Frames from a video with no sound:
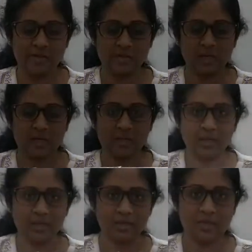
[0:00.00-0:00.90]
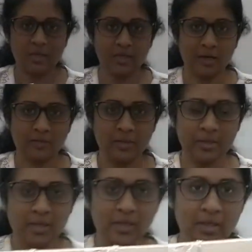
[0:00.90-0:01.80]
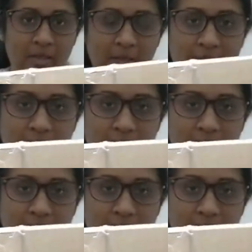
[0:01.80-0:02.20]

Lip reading: discarded the external cover. This